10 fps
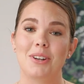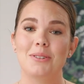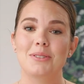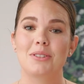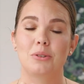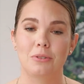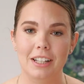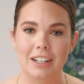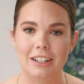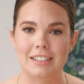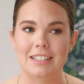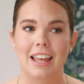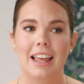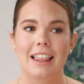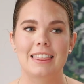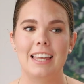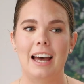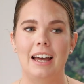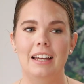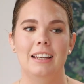chose careers
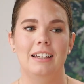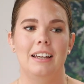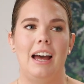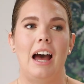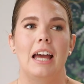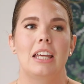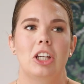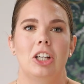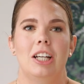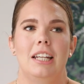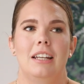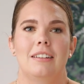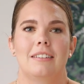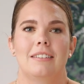that I could